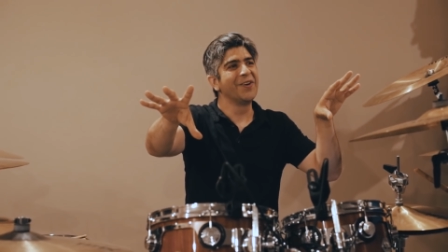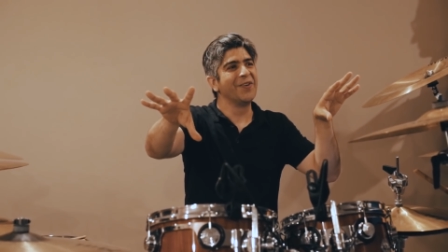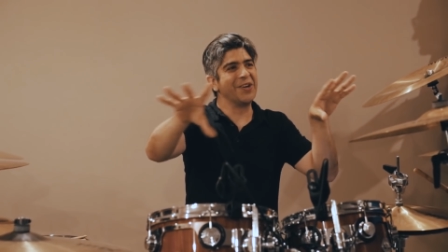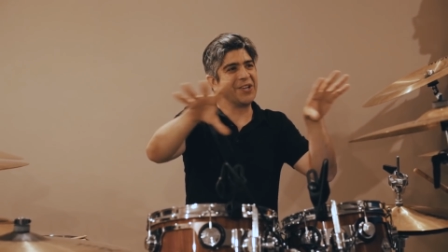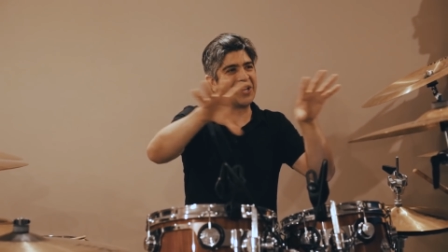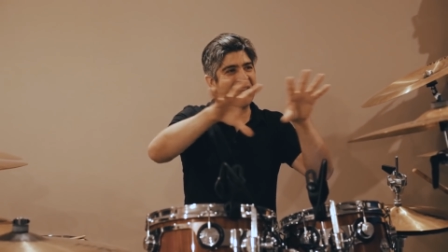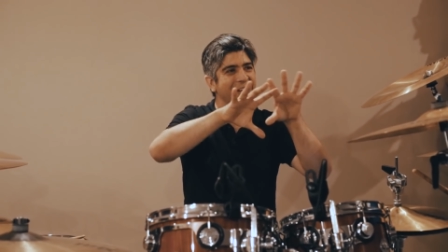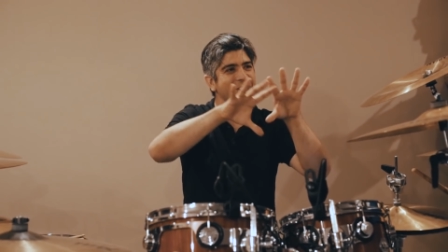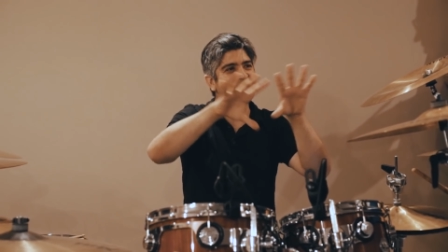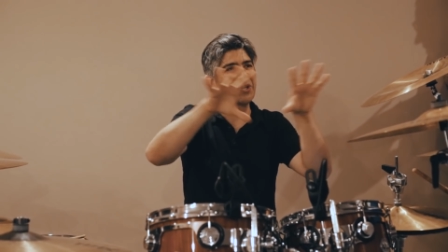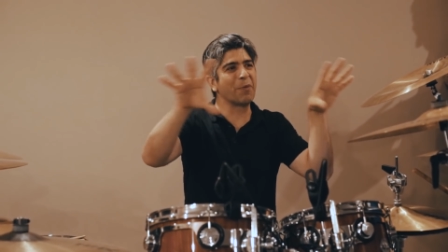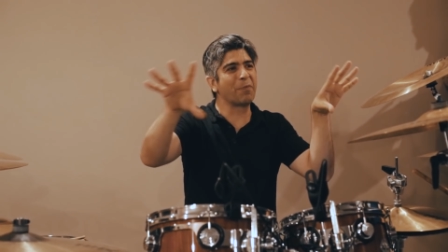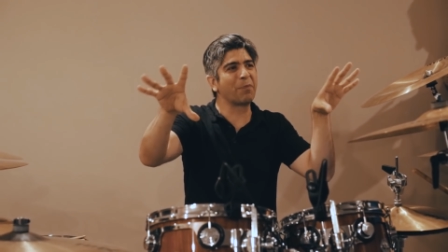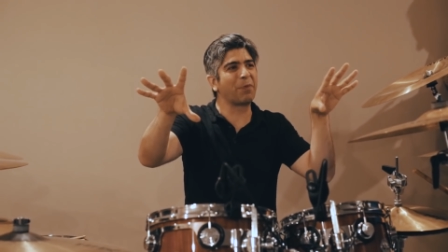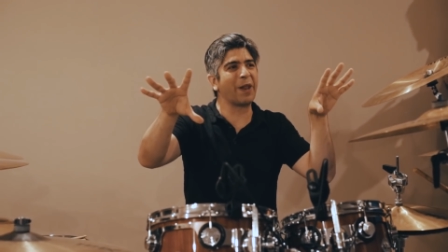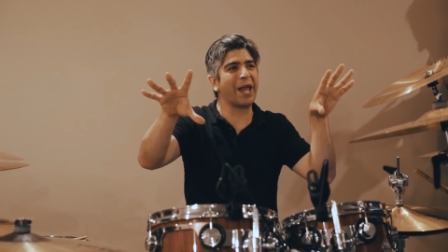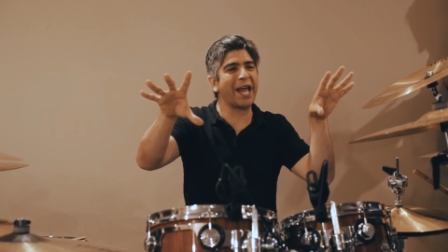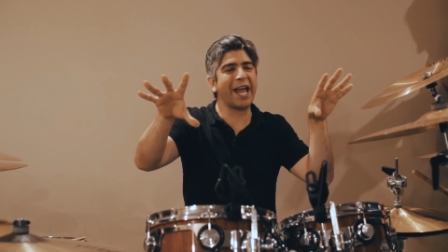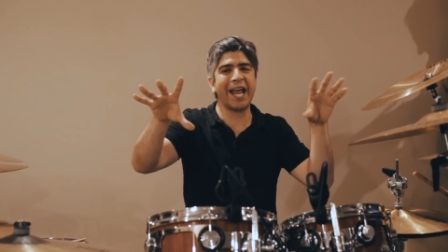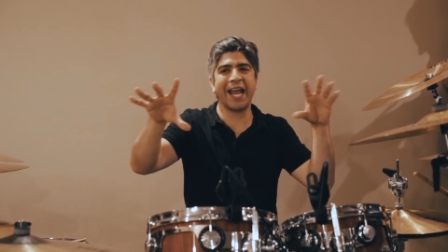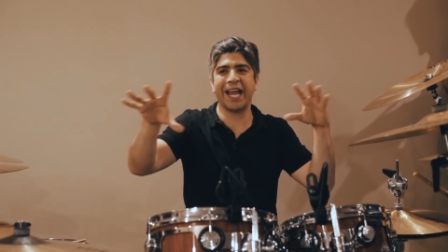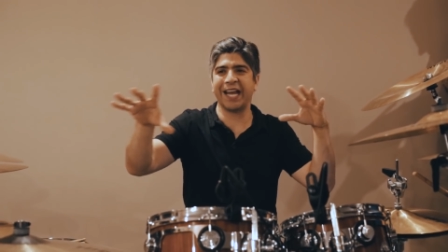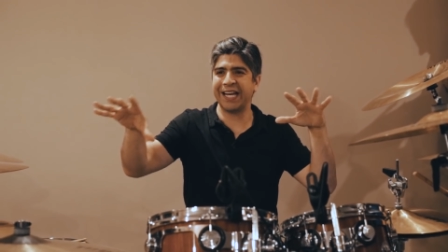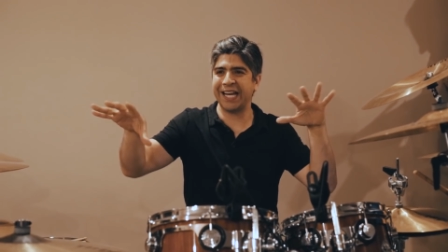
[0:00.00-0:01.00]
you guys are
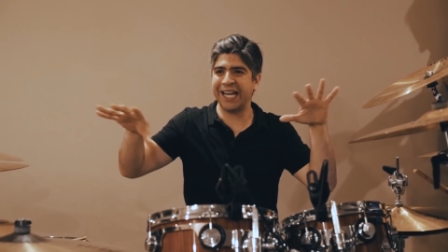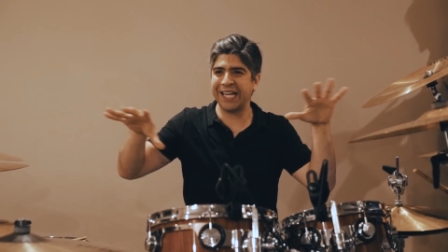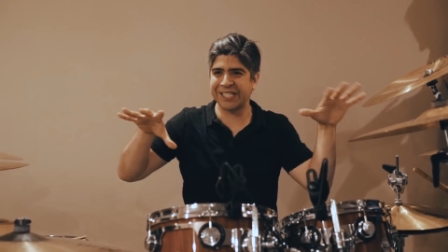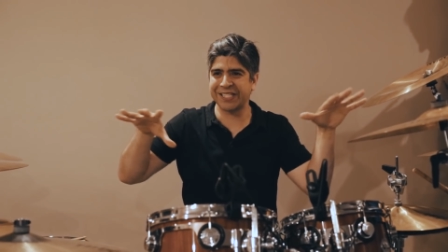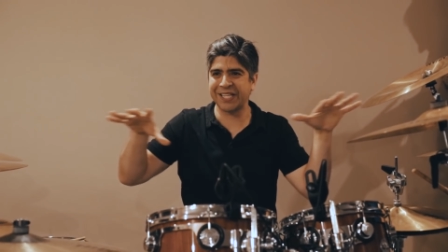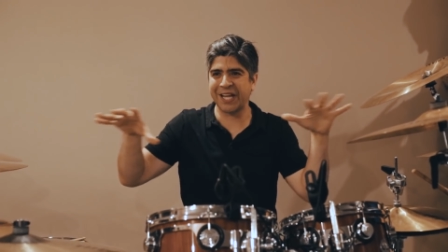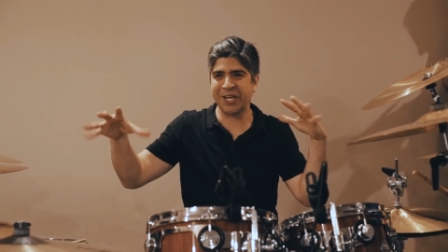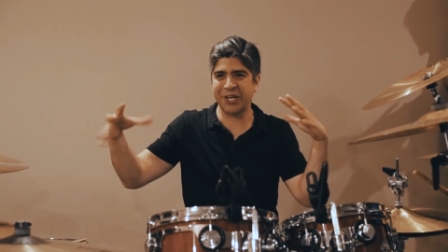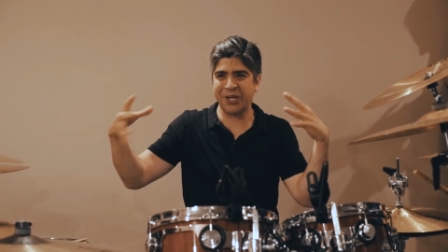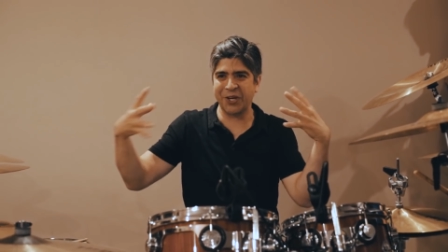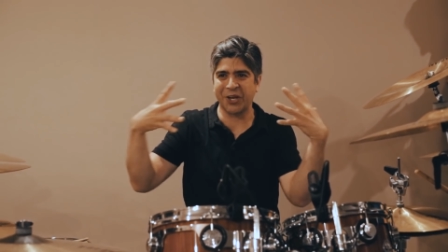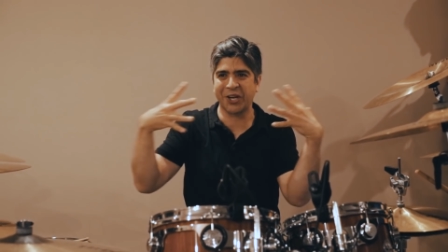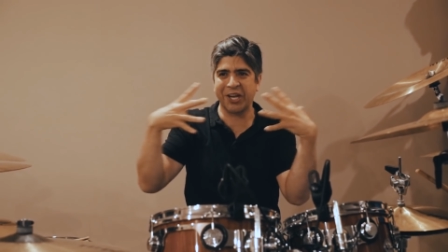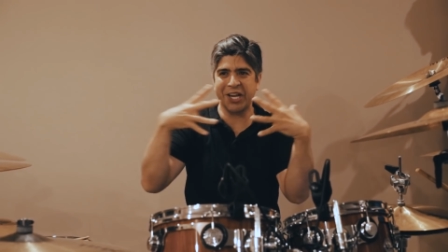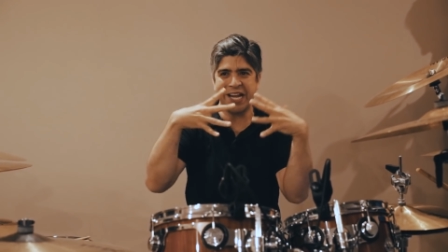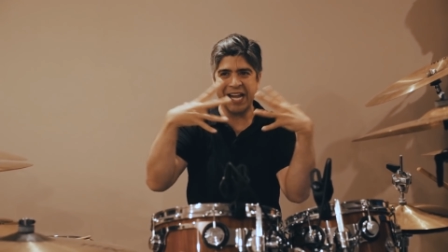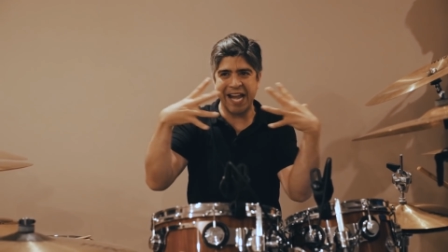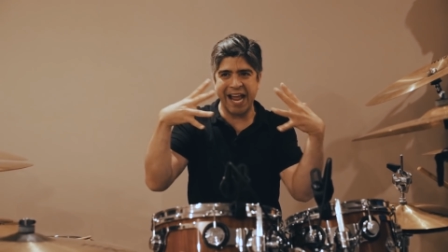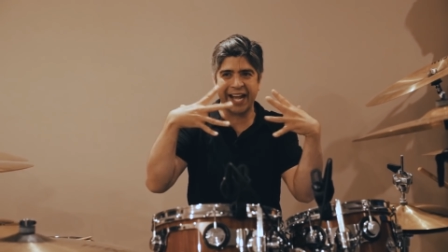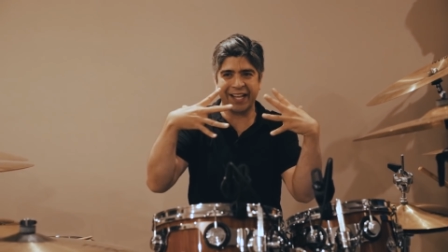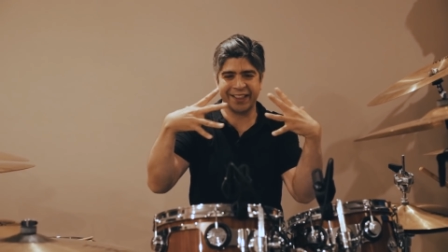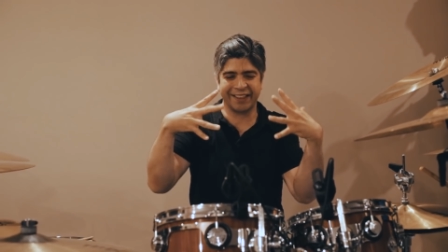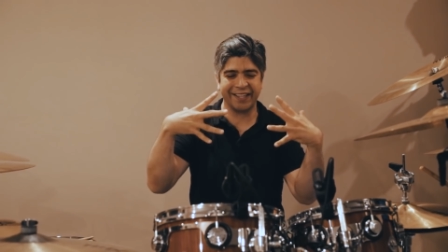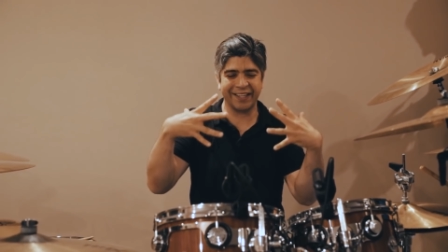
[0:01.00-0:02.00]
playing, it's like you're
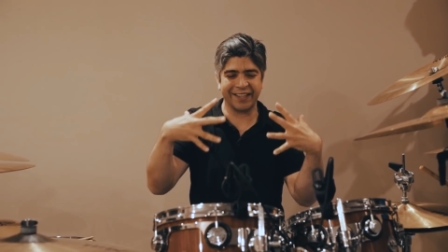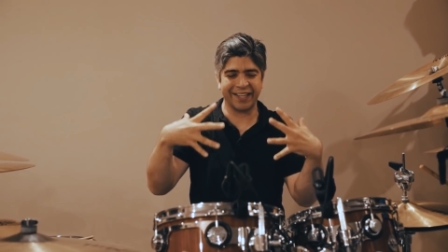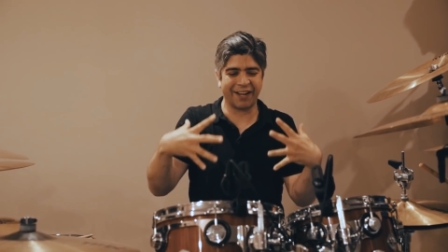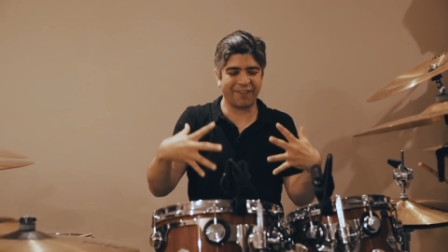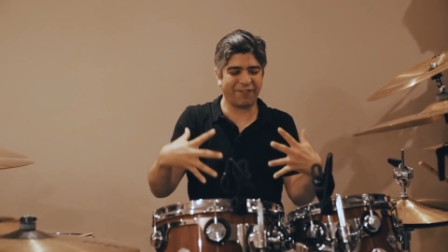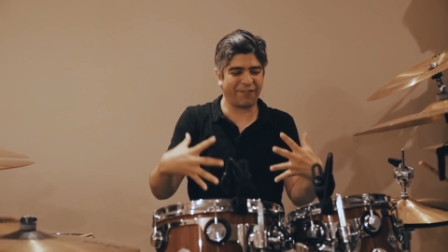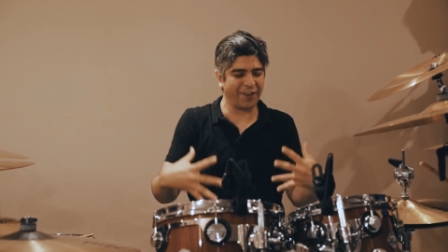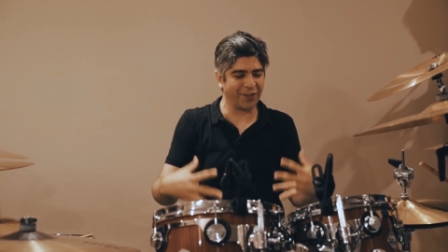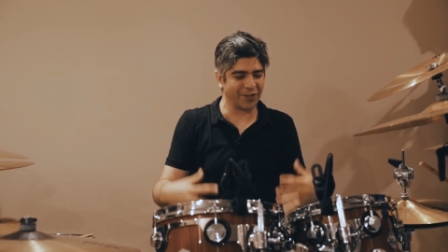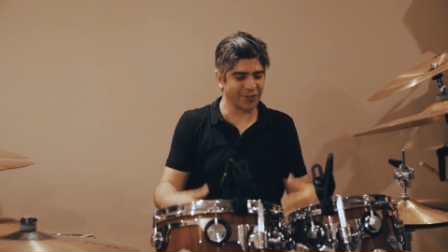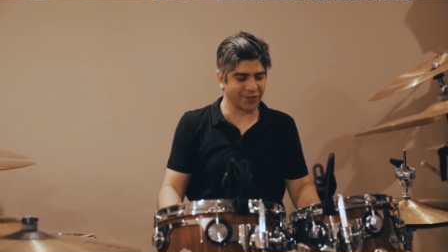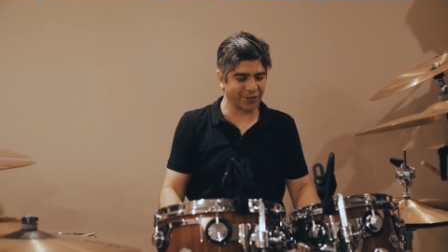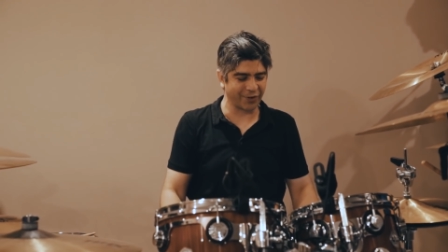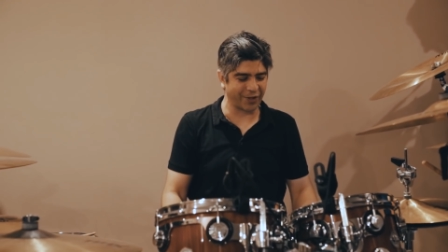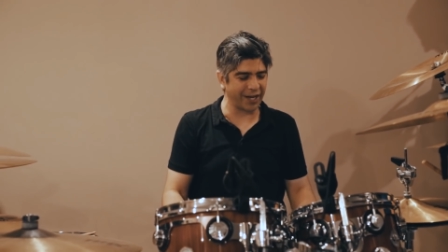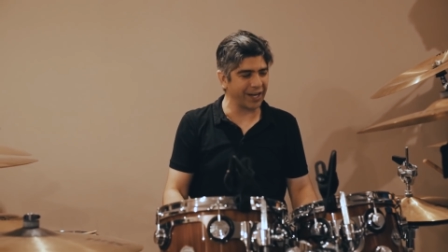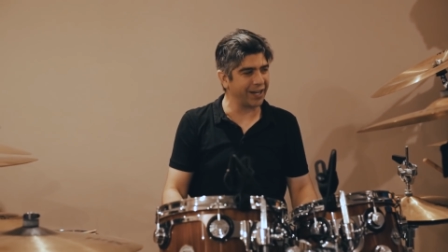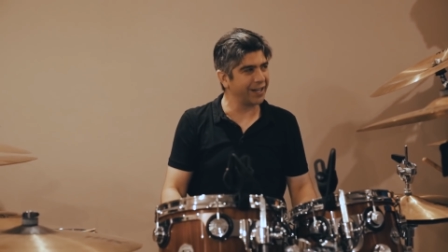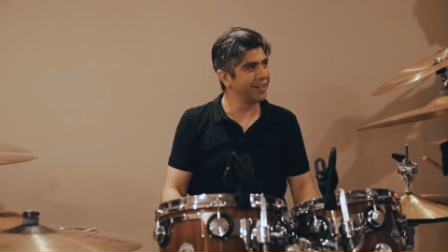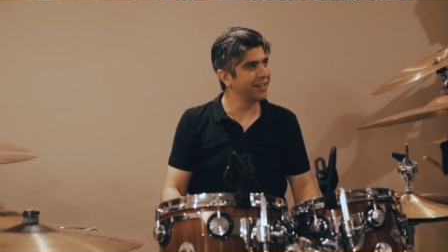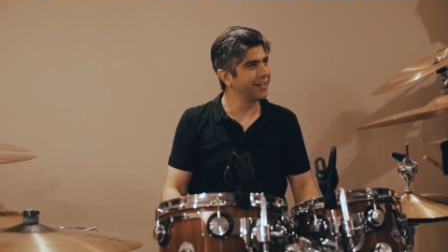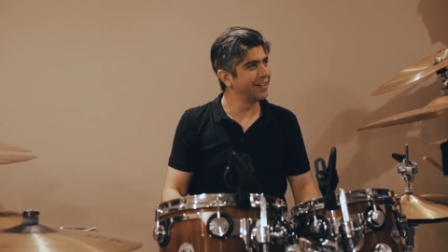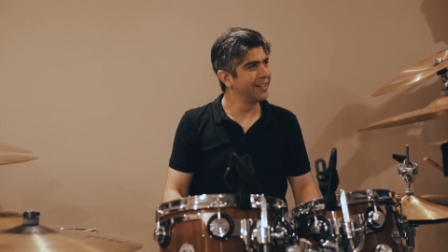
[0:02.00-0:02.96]
connected. That feels great.